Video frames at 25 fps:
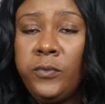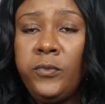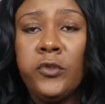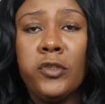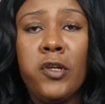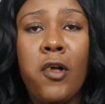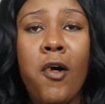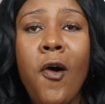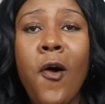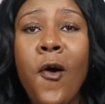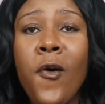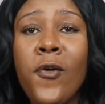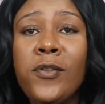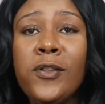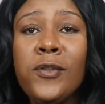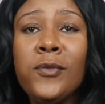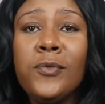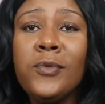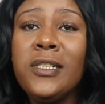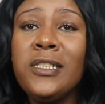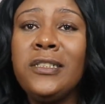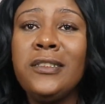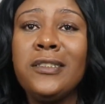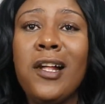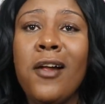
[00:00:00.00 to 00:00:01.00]
The only
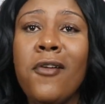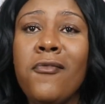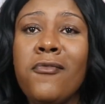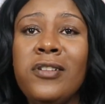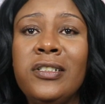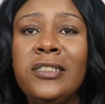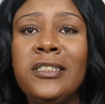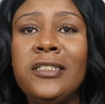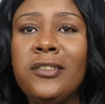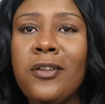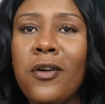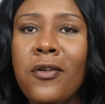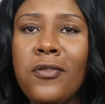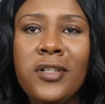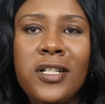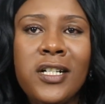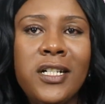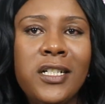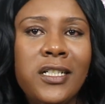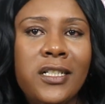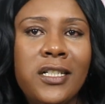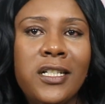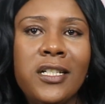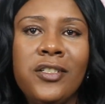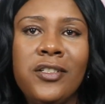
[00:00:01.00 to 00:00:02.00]
one that really don't love
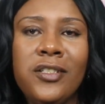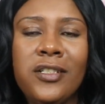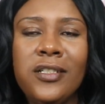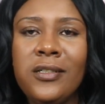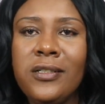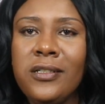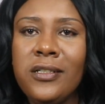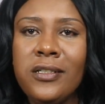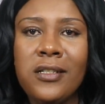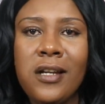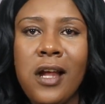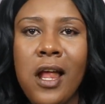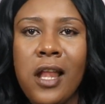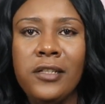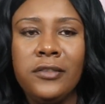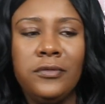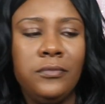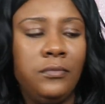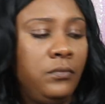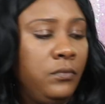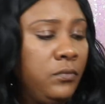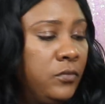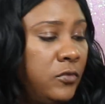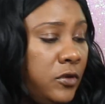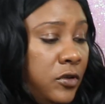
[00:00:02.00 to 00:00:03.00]
the kitchen is Shoshana.
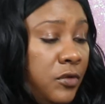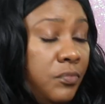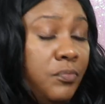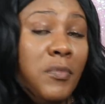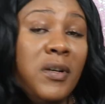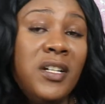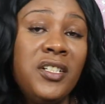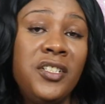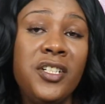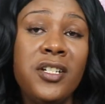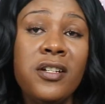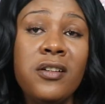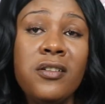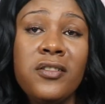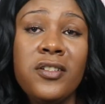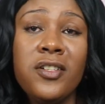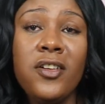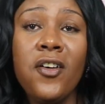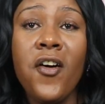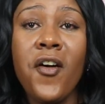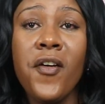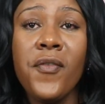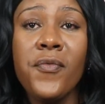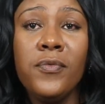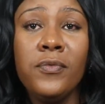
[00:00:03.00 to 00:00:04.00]
But she'll
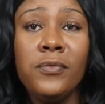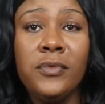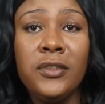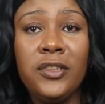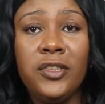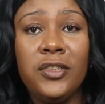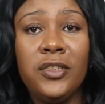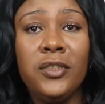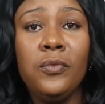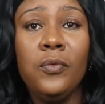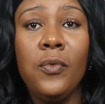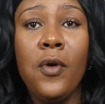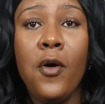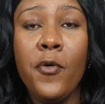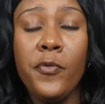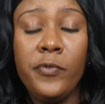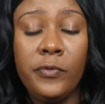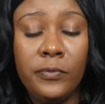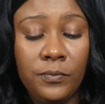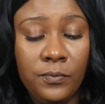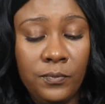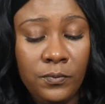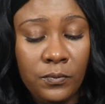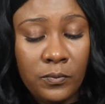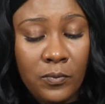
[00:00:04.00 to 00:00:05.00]
cook what she
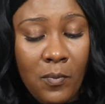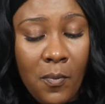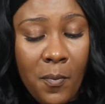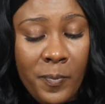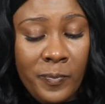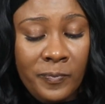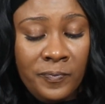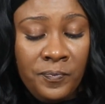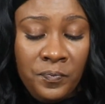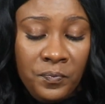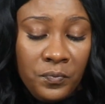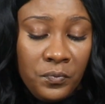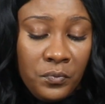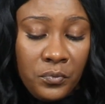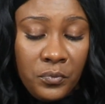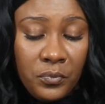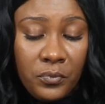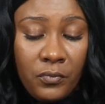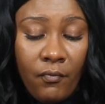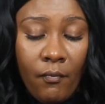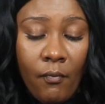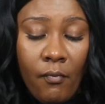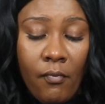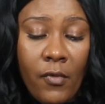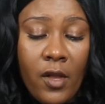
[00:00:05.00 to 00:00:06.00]
wants.
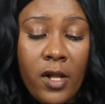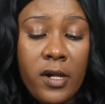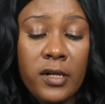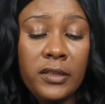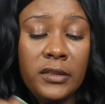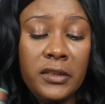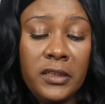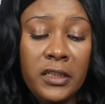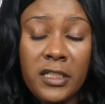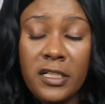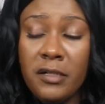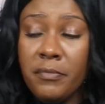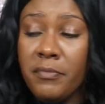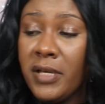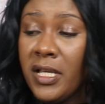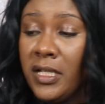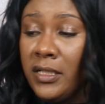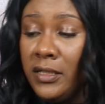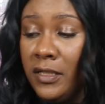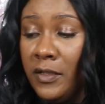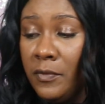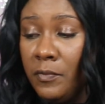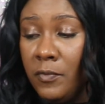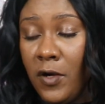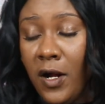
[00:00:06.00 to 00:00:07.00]
And she can make
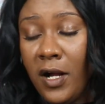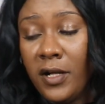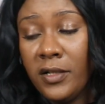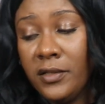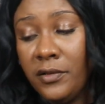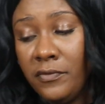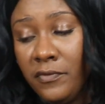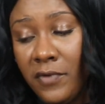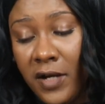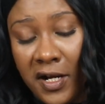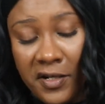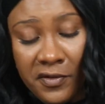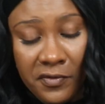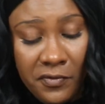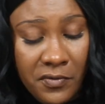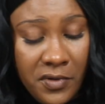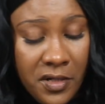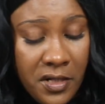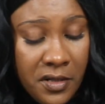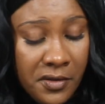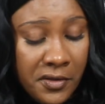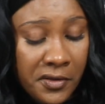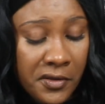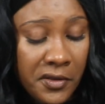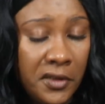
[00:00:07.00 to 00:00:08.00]
this broccoli rice
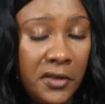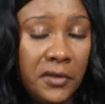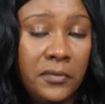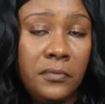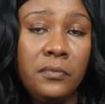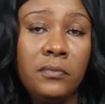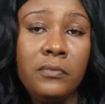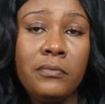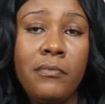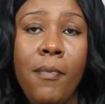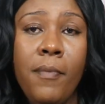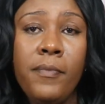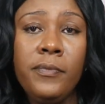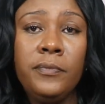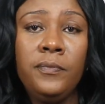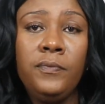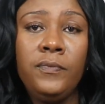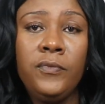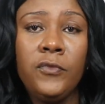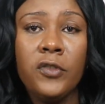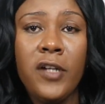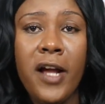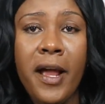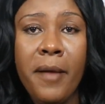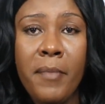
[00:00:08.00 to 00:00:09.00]
real good.
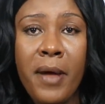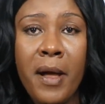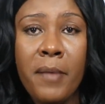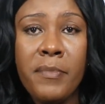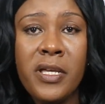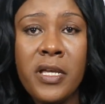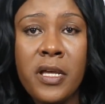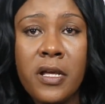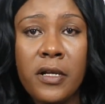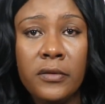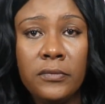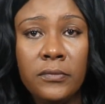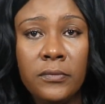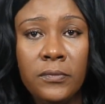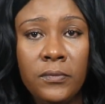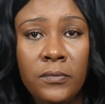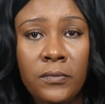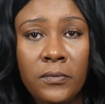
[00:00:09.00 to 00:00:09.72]
Right, Mommy?